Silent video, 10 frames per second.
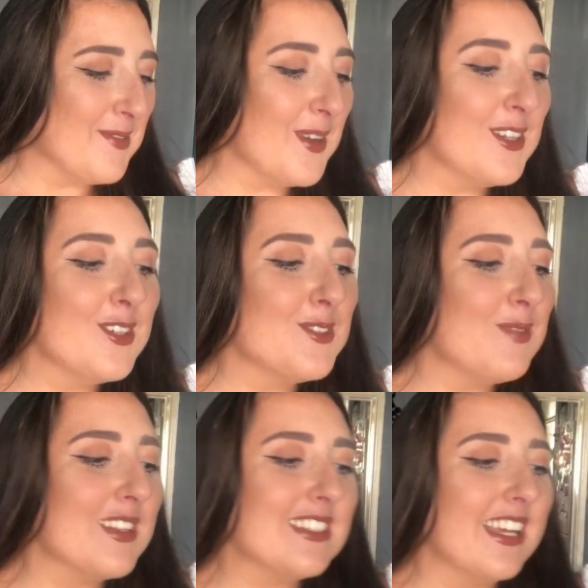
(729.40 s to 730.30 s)
But including
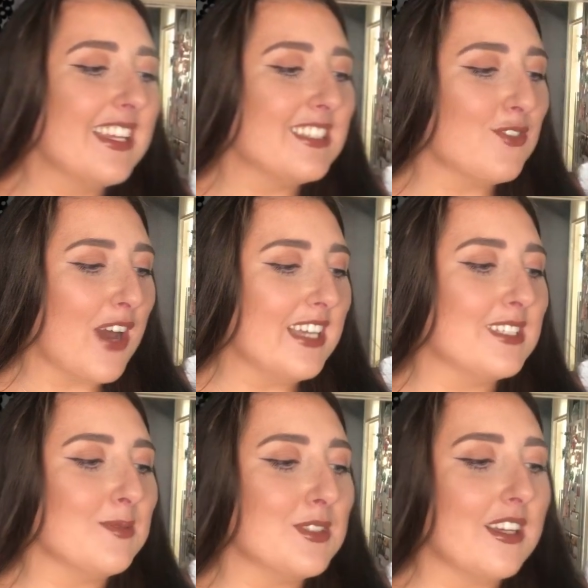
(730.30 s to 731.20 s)
one series of
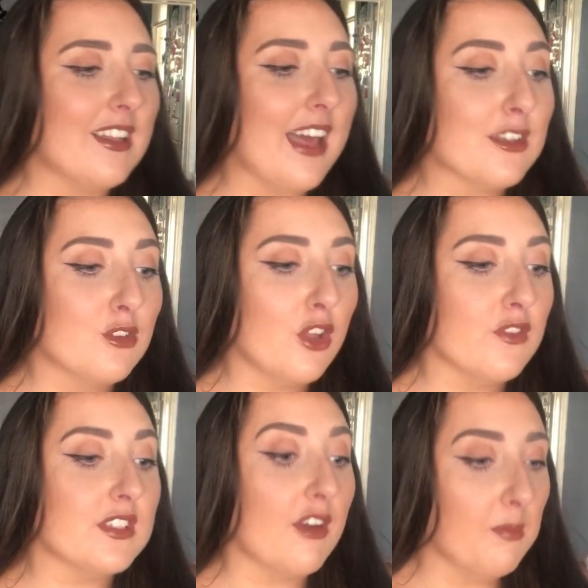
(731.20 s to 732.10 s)
items to collect all
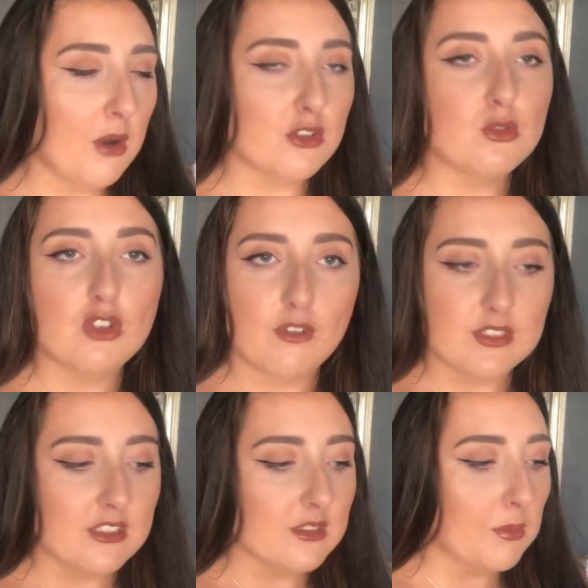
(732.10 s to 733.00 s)
over seven boxes, which
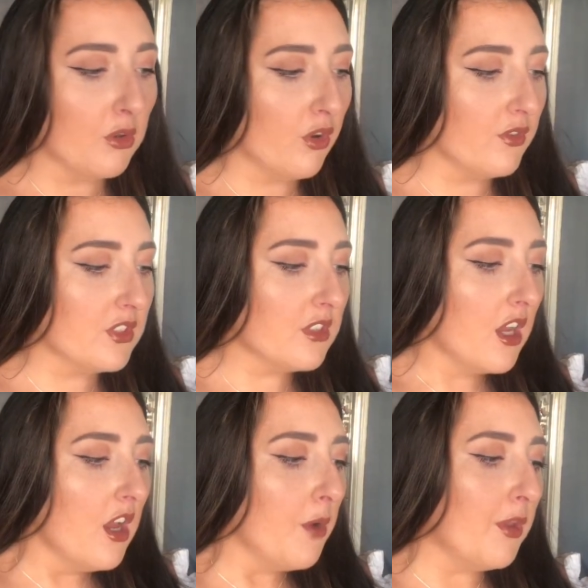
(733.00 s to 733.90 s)
obviously is the book covers.
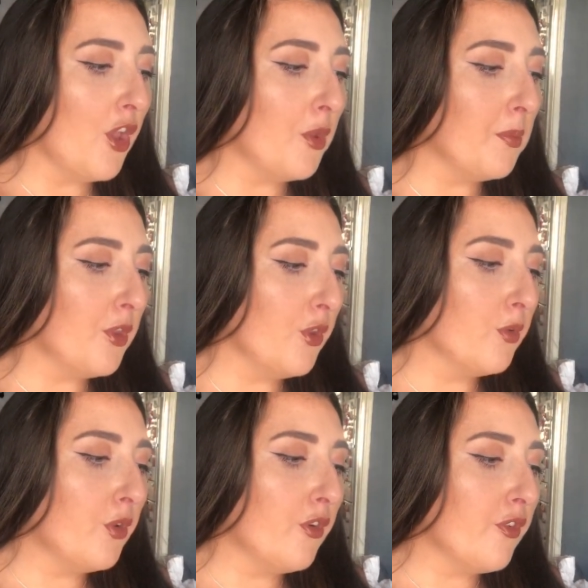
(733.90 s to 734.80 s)
We hope
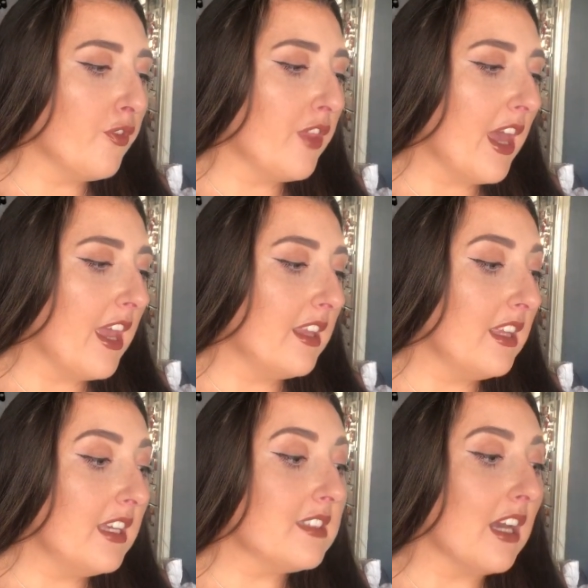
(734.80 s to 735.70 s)
you love
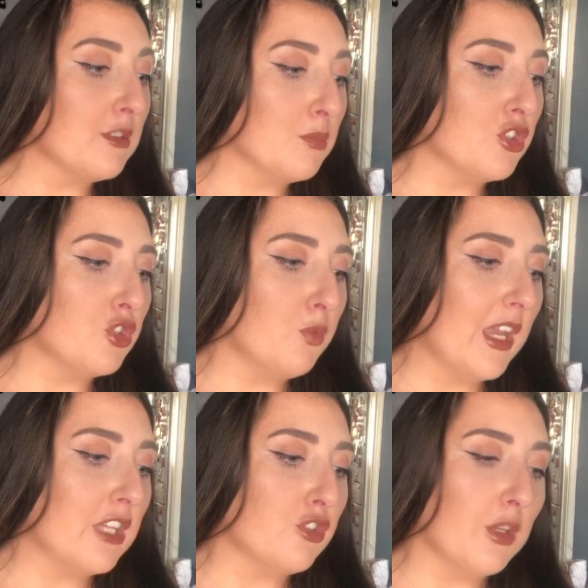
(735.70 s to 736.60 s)
these as much as
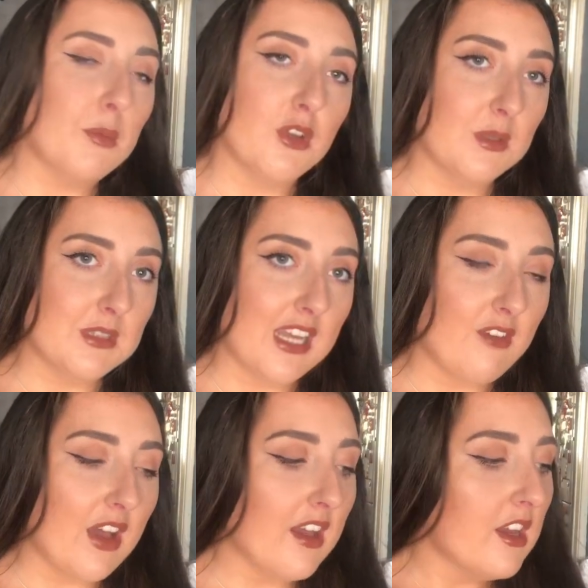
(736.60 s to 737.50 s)
we're enjoying putting them
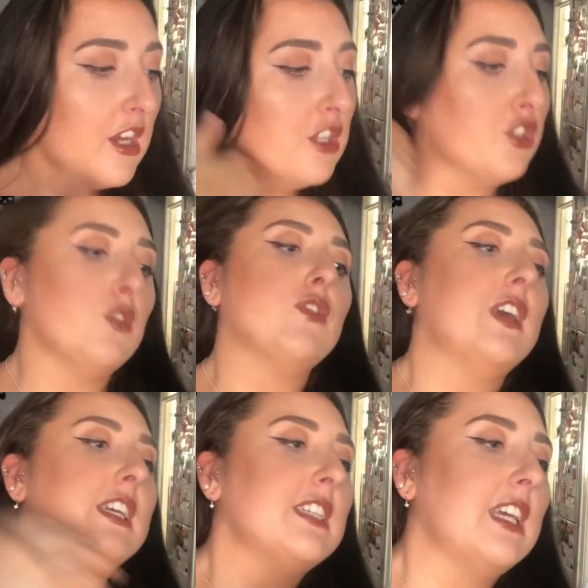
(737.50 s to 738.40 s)
together. So the
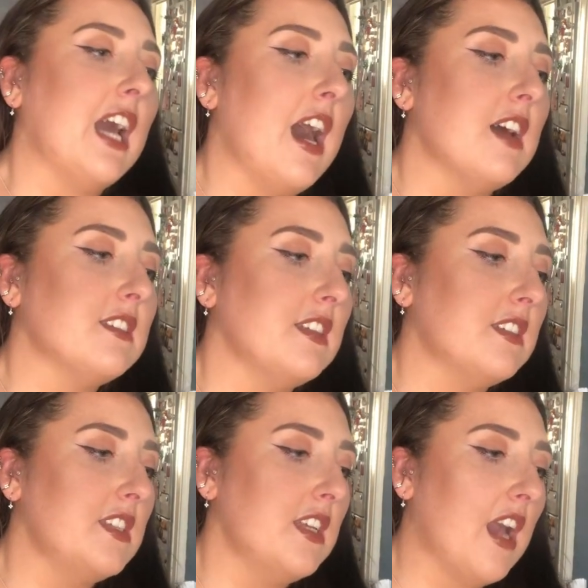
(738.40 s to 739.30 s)
first thing it has
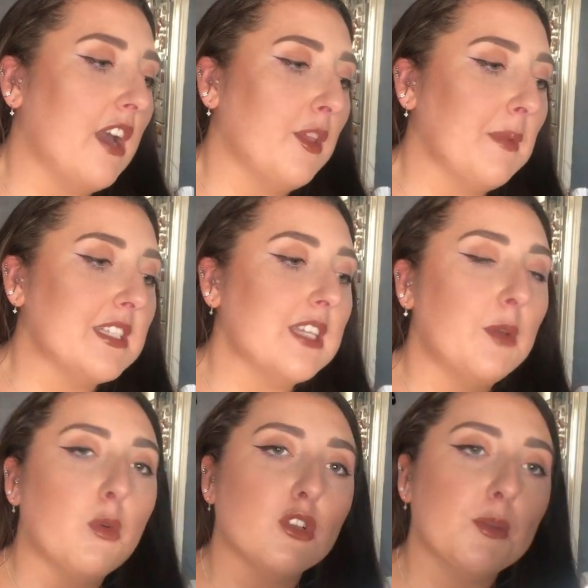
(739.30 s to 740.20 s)
is the
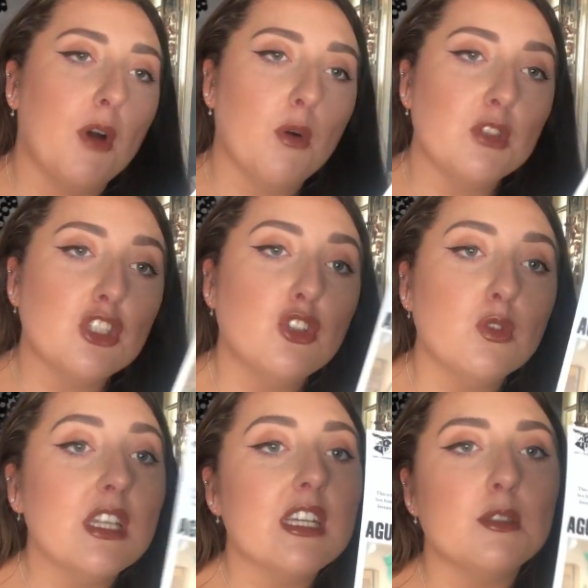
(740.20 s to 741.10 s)
Argumente water bottle, which I
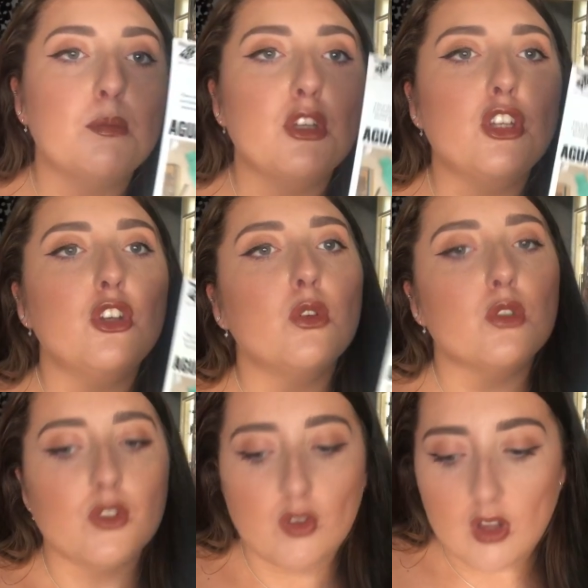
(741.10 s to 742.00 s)
do think is
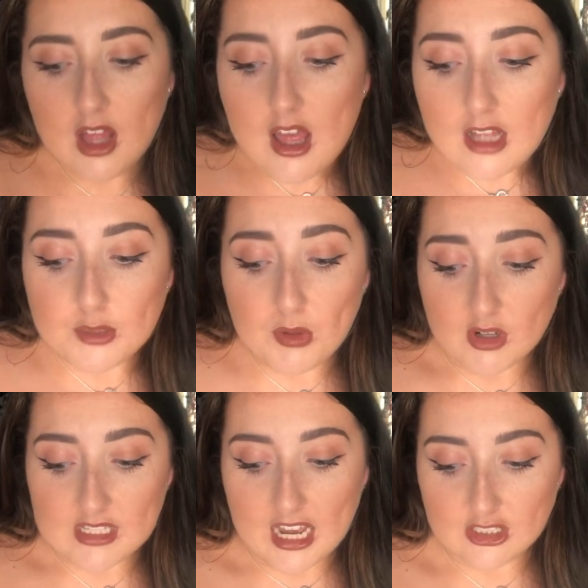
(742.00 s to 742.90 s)
beautiful. To be
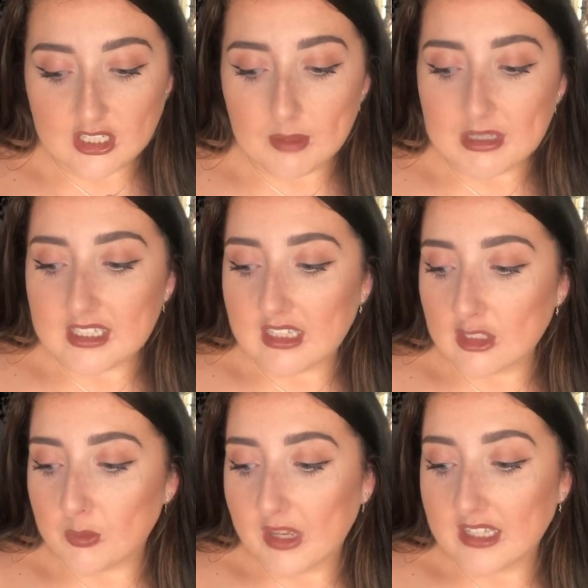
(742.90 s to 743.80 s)
honest, I actually think I might take
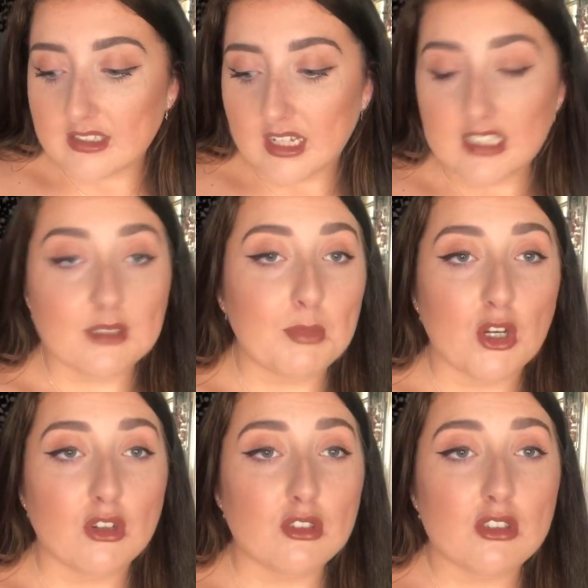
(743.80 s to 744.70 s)
that to work tonight
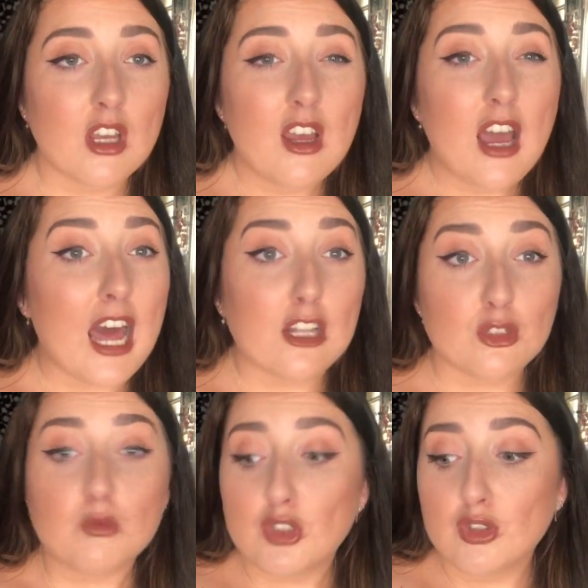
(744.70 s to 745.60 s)
because I
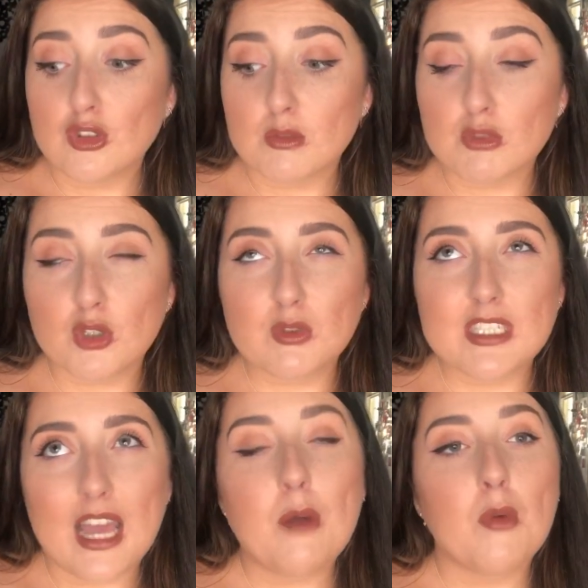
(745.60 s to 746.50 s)
don't use them. So
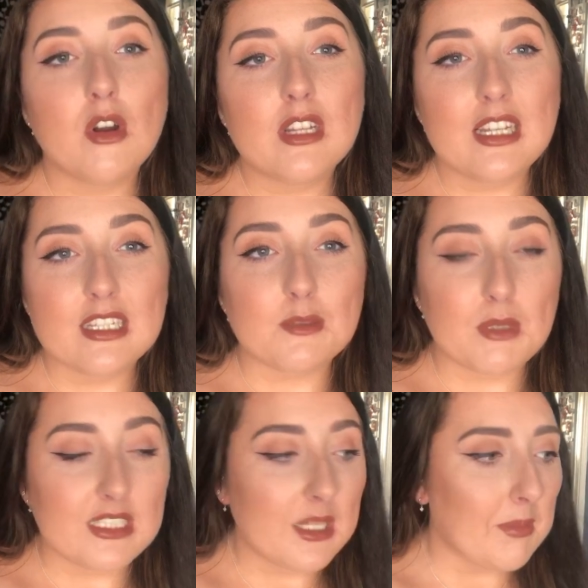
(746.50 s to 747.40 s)
to get one, it is
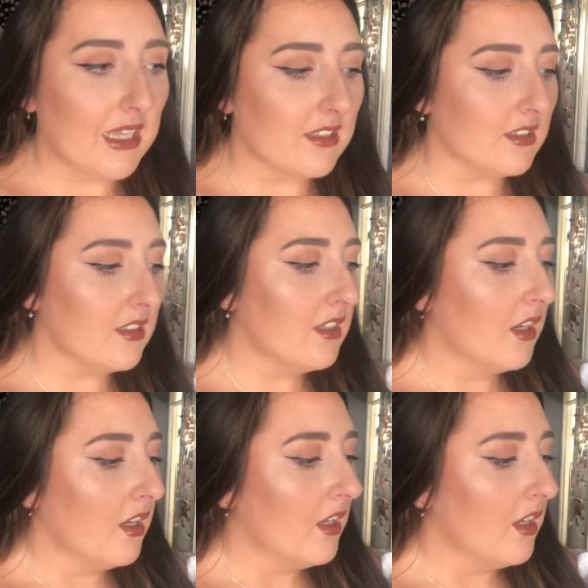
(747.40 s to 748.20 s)
pretty amazing.